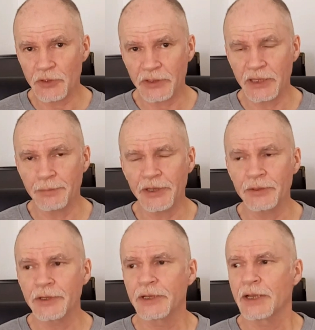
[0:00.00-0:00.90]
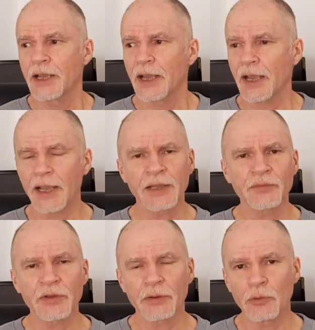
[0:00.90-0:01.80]
talking about,
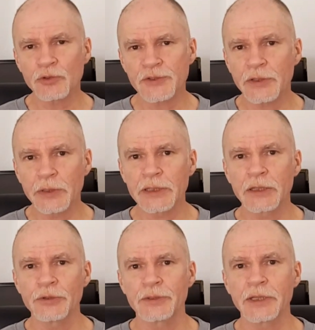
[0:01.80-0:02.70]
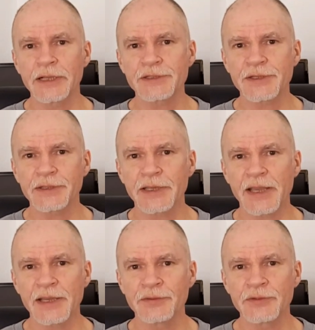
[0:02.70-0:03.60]
and I'm also going to include links at the
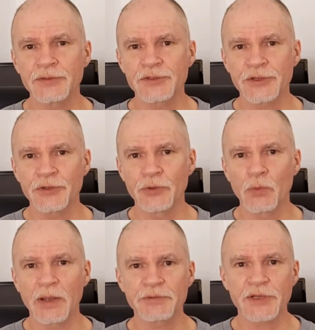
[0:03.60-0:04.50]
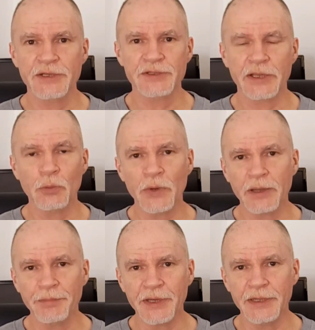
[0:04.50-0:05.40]
end to websites like
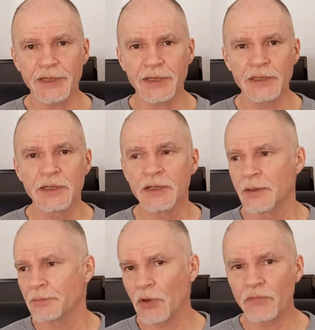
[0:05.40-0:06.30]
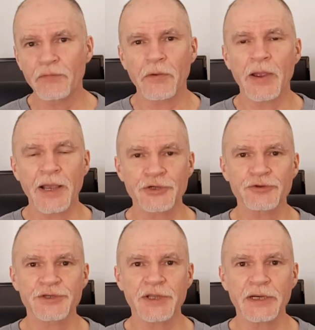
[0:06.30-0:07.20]
Wikipedia, both for extra
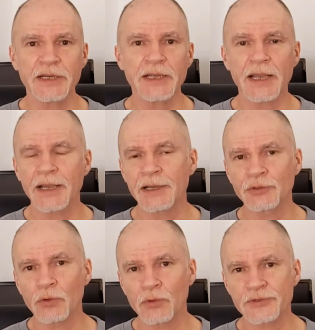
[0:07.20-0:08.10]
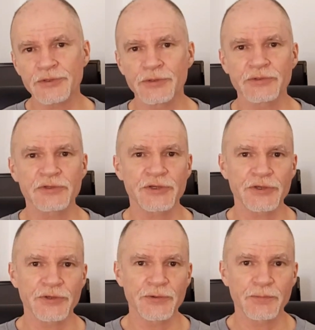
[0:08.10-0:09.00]
study and also
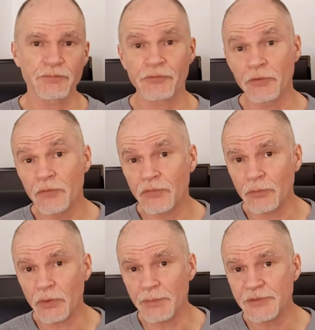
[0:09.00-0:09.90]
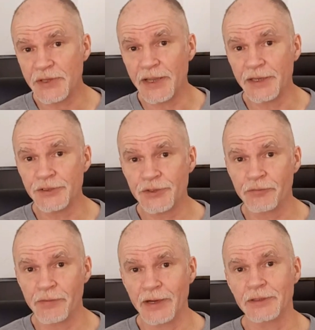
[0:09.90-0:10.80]
to prove that what I'm saying is
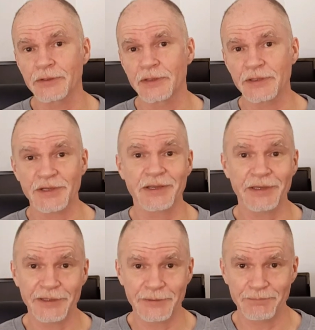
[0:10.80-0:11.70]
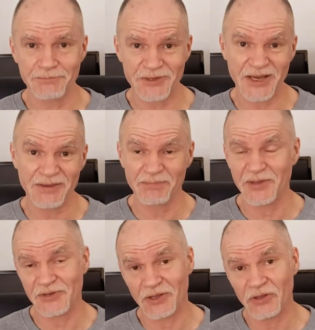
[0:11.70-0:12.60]
correct. As I say,
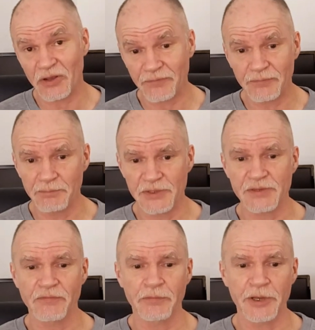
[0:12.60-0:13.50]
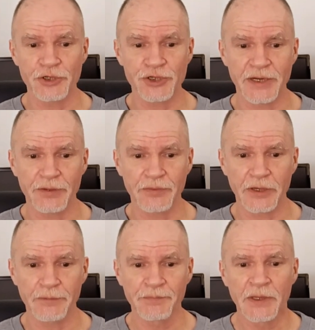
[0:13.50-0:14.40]
there's a lot of misinformation out
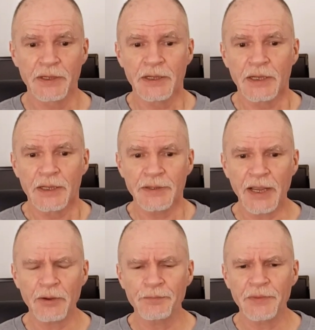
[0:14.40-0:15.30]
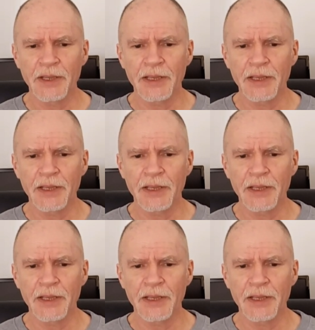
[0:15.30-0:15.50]
there. Now,